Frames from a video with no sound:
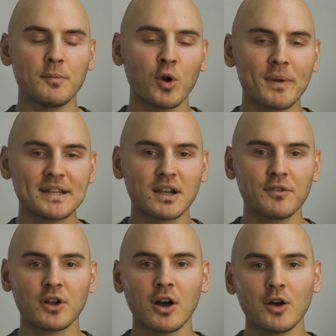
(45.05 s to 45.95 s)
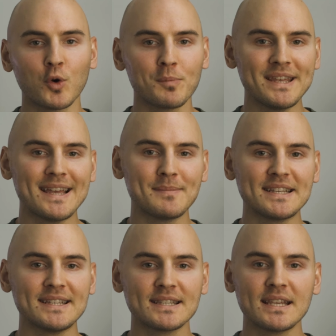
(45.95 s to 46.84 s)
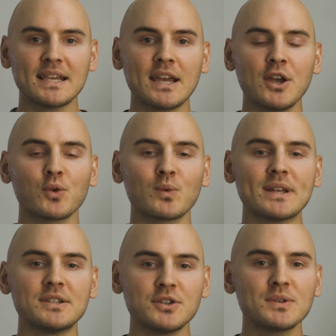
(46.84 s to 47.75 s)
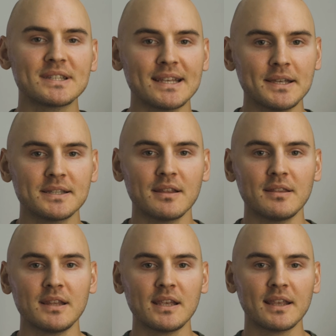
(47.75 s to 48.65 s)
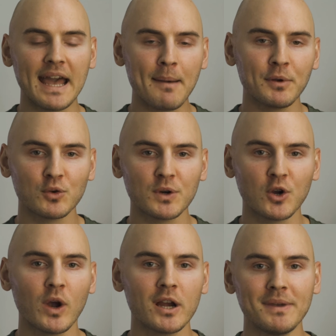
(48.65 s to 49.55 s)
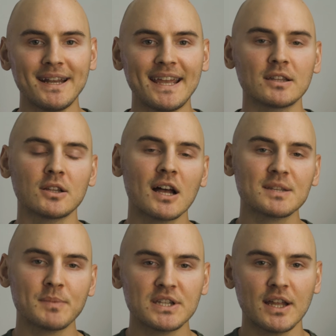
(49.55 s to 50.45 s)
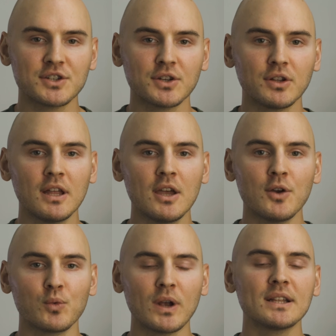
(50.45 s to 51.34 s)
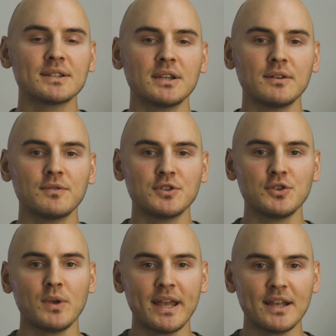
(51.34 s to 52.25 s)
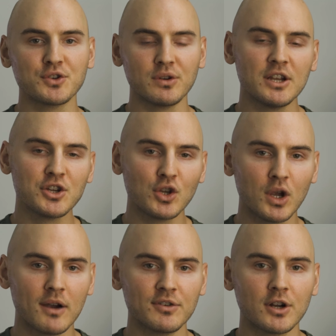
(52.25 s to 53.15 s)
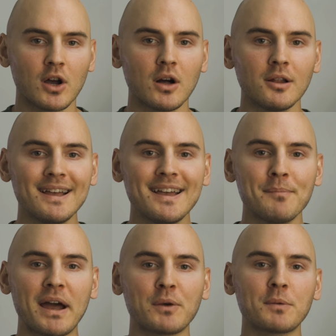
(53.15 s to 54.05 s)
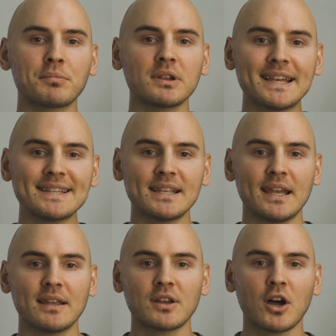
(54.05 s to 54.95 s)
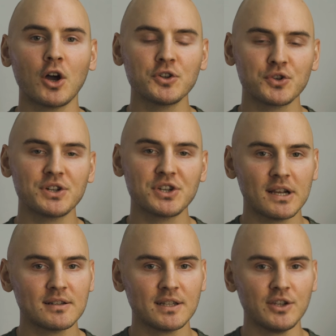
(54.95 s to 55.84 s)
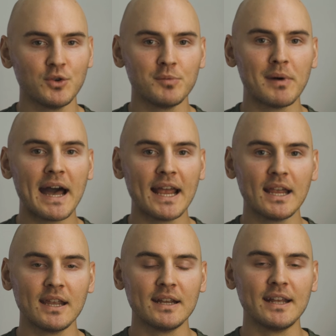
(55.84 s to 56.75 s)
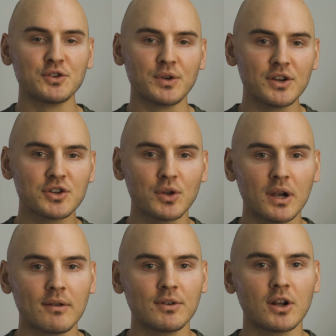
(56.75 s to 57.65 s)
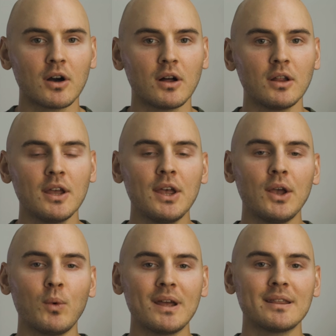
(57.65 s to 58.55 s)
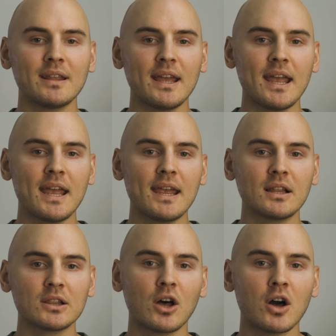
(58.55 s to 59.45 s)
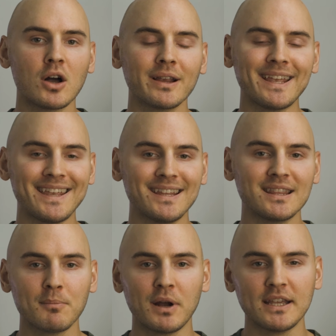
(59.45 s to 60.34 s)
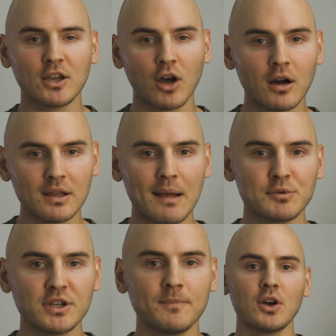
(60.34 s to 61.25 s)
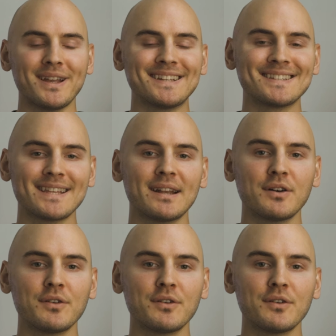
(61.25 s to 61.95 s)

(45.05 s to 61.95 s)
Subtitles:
The poor man's covered call, or PMCC, reduces the capital requirement and loss potential relative to a traditional covered call by replacing the 100 shares that you would buy in a traditional covered call with a long in-the-money call option. So instead